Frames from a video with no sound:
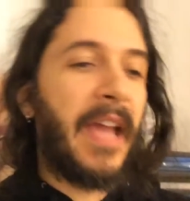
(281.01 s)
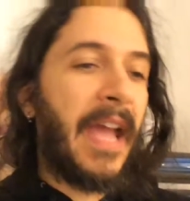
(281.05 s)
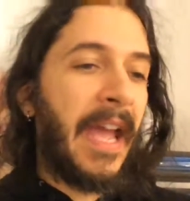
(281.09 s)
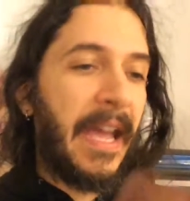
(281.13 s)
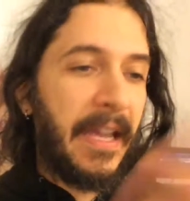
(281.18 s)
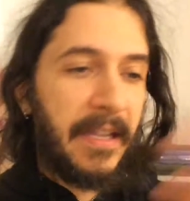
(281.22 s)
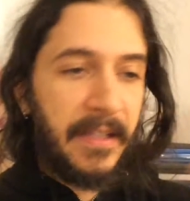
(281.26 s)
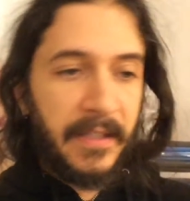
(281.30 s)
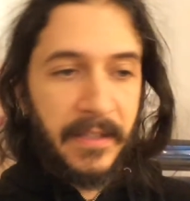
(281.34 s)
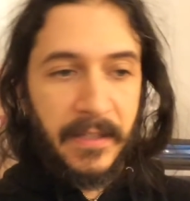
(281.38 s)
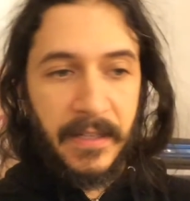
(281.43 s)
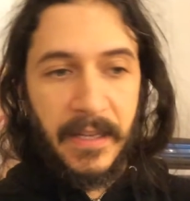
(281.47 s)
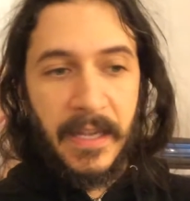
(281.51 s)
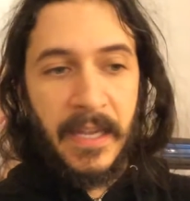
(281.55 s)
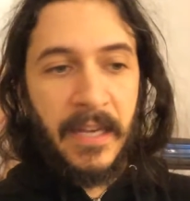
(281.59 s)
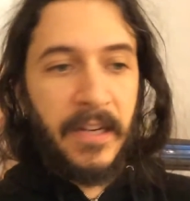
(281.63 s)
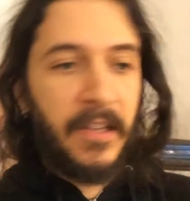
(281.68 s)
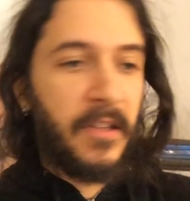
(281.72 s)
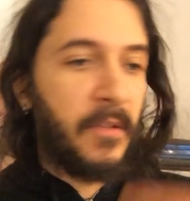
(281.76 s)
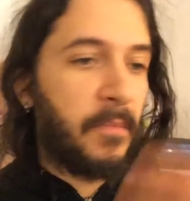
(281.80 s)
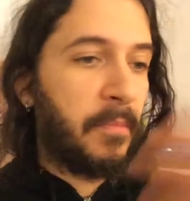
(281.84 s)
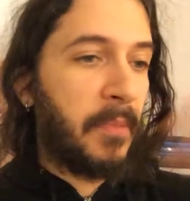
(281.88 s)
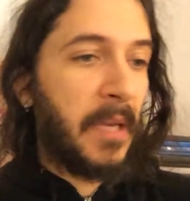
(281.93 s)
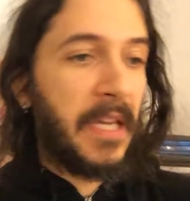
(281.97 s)
and it
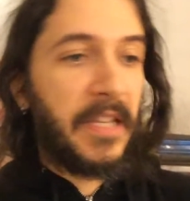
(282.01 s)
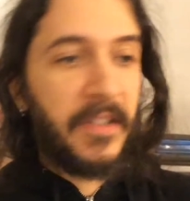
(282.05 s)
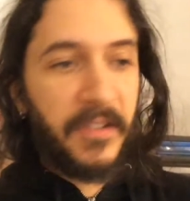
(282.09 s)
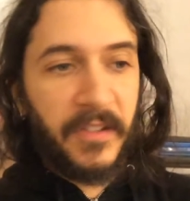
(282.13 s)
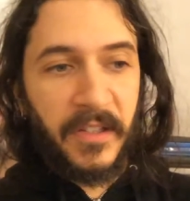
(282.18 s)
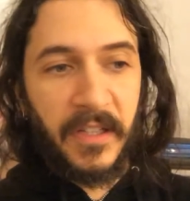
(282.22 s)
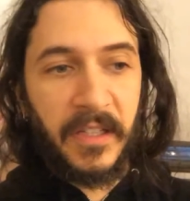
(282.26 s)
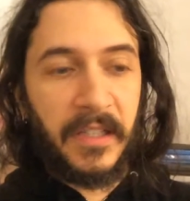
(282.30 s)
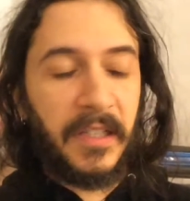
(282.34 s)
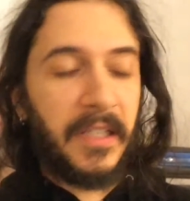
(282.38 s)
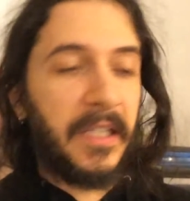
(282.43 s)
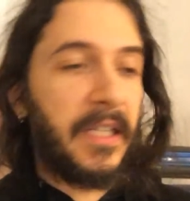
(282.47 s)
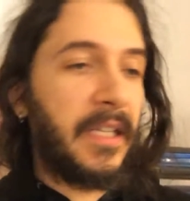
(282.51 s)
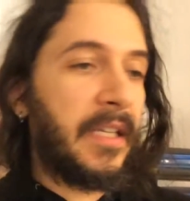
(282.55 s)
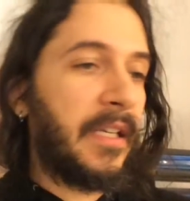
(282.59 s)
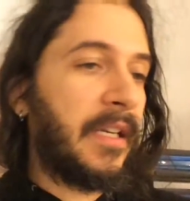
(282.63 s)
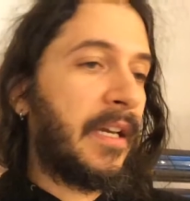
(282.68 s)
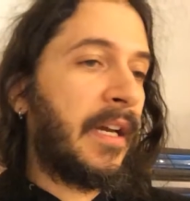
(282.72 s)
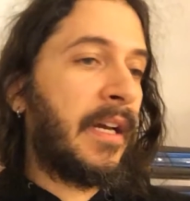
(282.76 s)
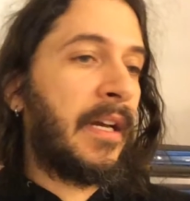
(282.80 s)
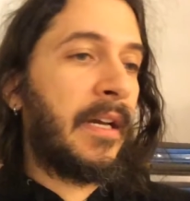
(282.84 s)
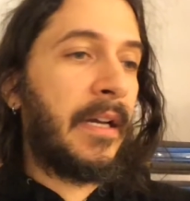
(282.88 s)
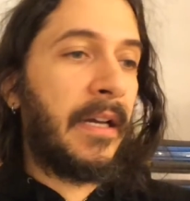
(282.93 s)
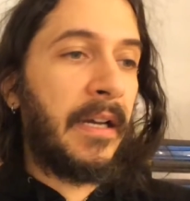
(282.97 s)
is basically
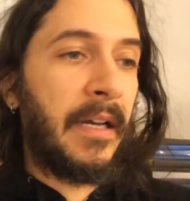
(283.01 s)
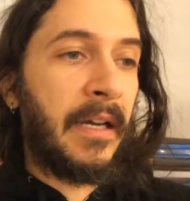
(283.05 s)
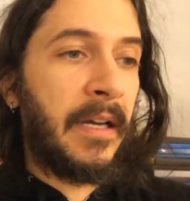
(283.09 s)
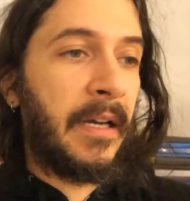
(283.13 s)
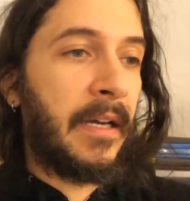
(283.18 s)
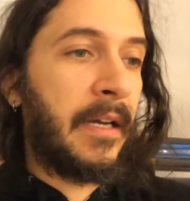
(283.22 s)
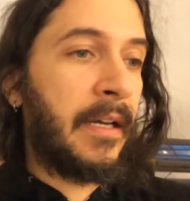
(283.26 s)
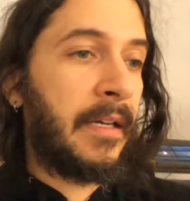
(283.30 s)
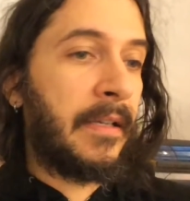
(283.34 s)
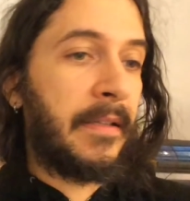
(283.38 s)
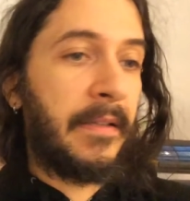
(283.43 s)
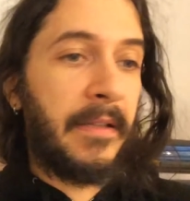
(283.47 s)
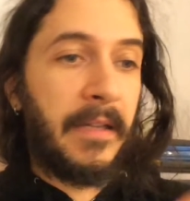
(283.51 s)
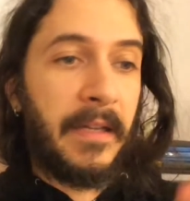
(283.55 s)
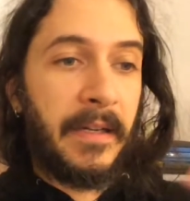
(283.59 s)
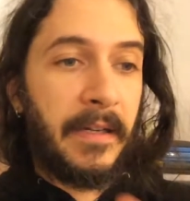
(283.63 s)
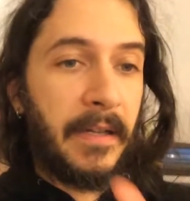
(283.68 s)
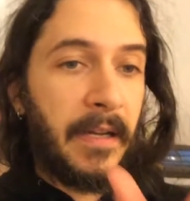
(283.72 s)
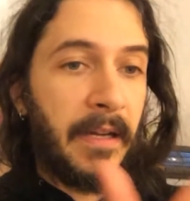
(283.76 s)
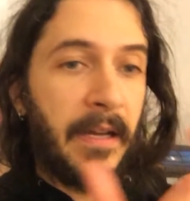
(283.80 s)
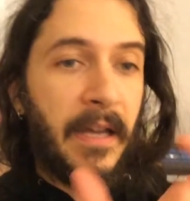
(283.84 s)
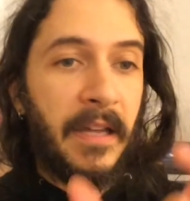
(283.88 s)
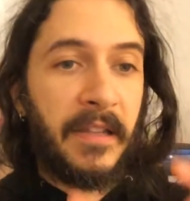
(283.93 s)
a,